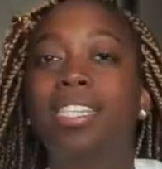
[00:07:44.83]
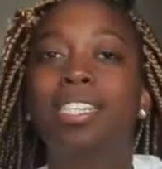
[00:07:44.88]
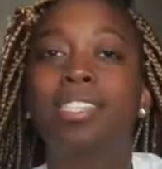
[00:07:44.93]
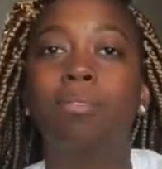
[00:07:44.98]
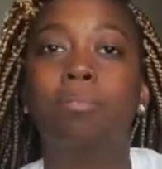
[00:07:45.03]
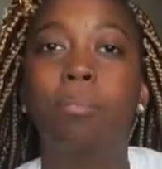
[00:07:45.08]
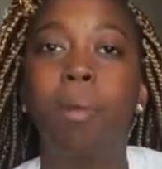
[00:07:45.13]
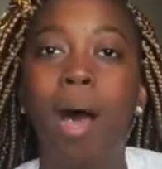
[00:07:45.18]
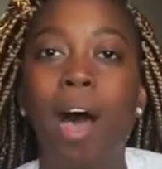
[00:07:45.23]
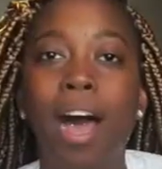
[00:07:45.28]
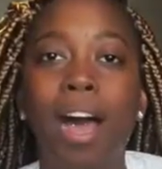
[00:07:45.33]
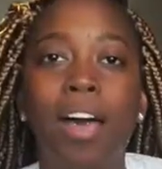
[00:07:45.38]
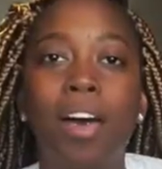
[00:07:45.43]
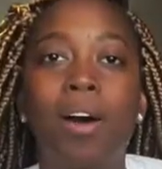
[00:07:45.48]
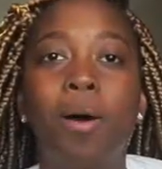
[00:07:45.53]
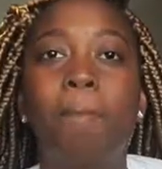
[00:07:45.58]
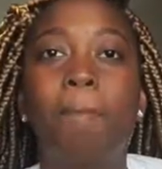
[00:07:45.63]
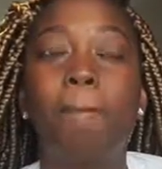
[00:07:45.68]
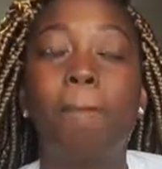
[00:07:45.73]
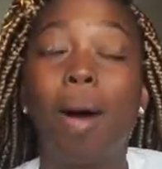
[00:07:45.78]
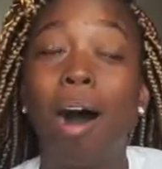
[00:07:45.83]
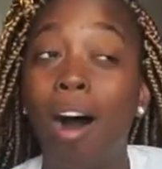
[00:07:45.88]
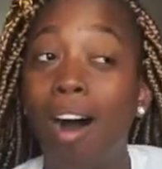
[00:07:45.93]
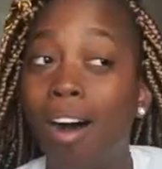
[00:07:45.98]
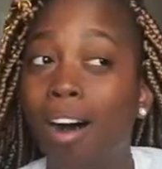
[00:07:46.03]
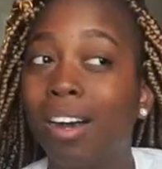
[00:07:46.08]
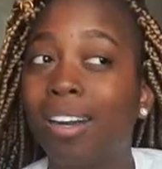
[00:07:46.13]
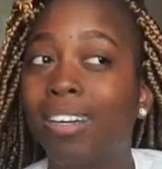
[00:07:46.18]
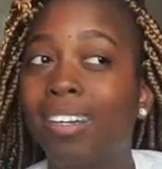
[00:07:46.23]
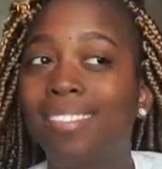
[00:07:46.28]
"Smile
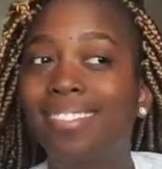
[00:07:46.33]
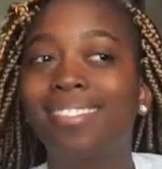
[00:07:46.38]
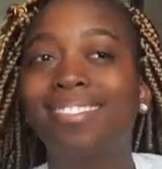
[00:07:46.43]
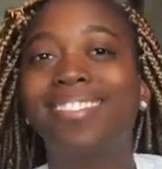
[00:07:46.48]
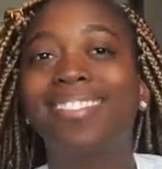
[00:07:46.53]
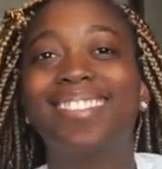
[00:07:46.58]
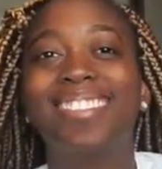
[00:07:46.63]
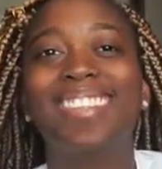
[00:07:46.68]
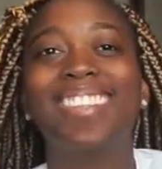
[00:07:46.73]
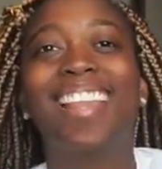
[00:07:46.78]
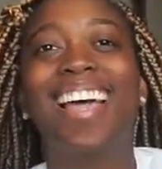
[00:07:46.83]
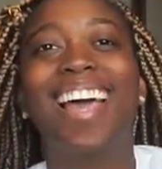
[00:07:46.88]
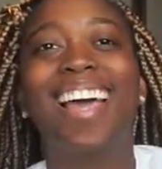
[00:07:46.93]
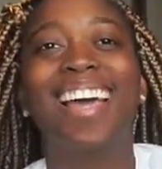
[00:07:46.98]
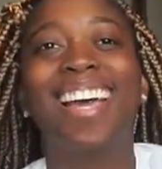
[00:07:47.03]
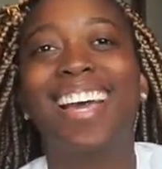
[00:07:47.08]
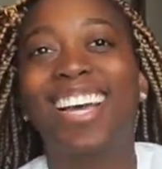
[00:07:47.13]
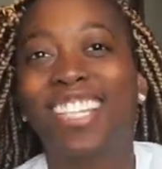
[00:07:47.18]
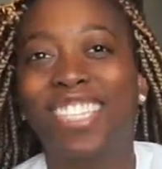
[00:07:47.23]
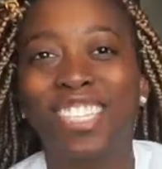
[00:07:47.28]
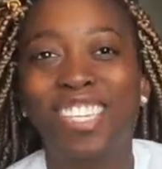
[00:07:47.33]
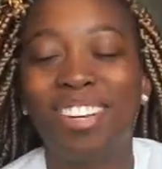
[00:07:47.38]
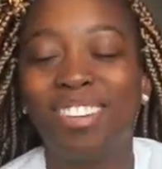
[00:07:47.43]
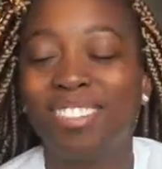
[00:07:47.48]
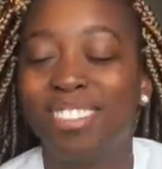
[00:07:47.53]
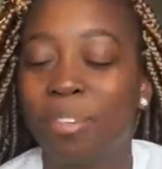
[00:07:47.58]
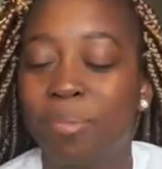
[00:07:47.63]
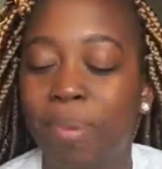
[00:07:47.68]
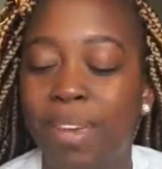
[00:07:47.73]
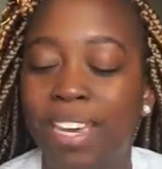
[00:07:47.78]
Mon," like, you know,
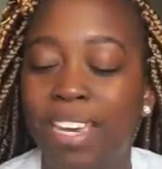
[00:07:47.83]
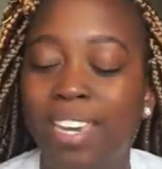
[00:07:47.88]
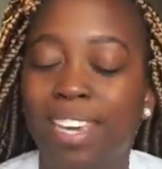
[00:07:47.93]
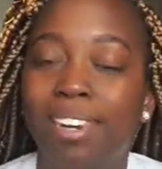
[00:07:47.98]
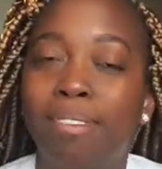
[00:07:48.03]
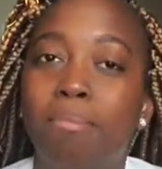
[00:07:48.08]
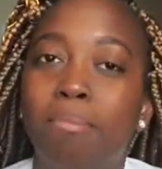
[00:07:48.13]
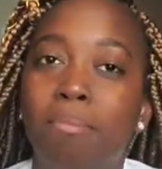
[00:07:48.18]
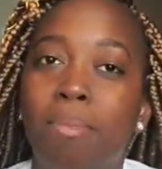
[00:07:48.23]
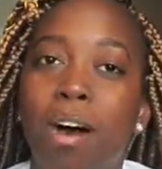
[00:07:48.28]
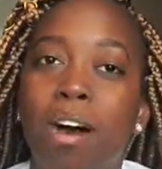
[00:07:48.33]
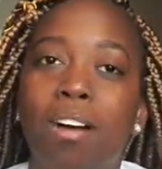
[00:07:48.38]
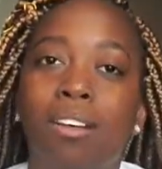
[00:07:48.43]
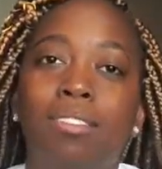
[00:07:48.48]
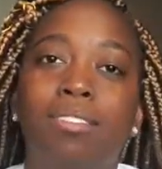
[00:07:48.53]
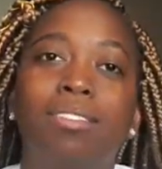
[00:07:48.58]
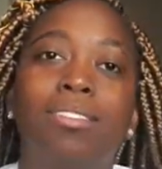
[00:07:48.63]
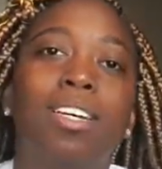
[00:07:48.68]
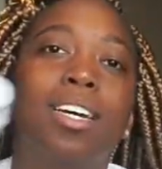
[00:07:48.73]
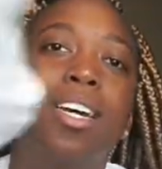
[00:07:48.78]
Jamaican Mon.